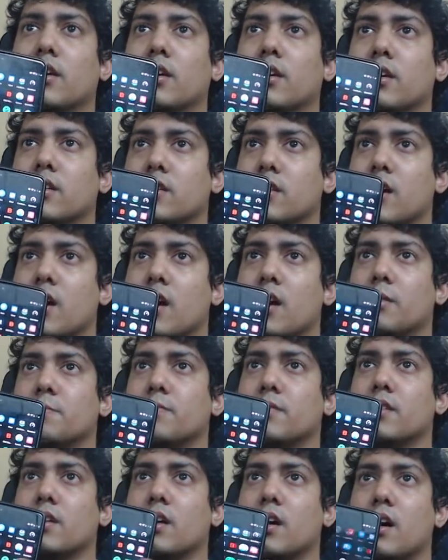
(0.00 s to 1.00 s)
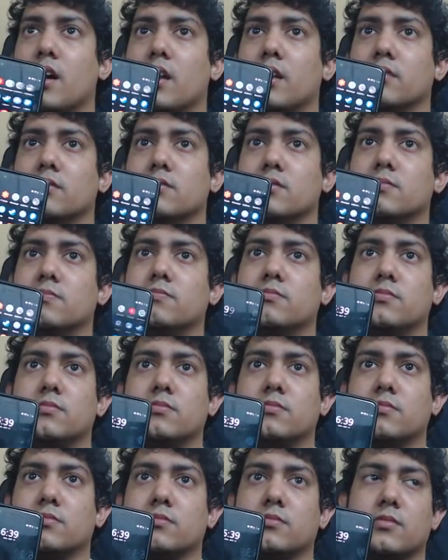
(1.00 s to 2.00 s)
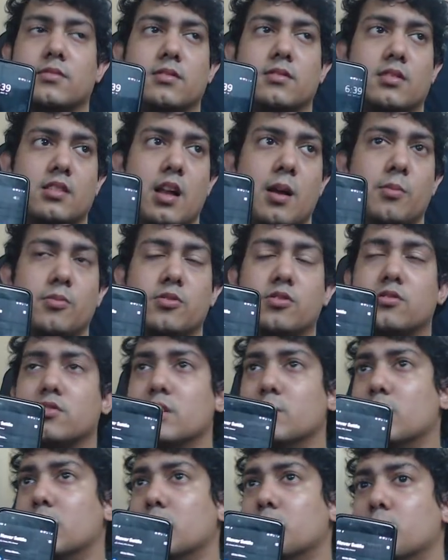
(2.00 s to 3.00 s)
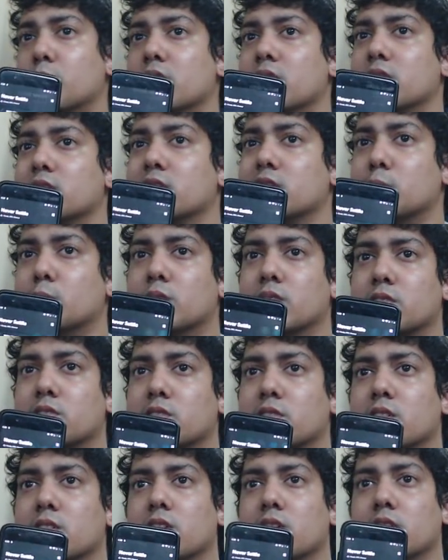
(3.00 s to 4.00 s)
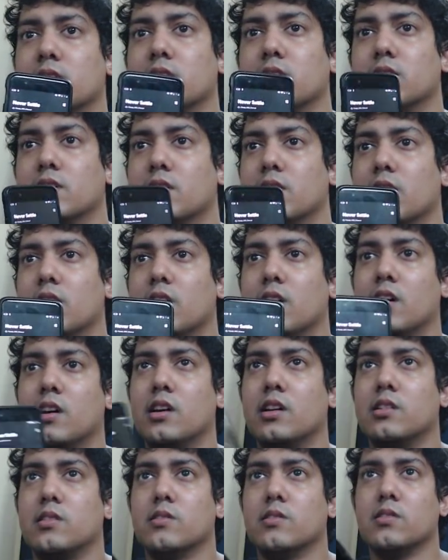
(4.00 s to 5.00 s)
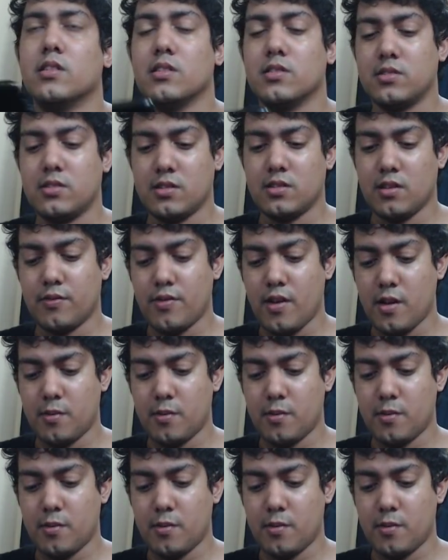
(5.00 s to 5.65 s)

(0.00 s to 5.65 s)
yeah, I'm I'm streaming pretty seamlessly to this. If I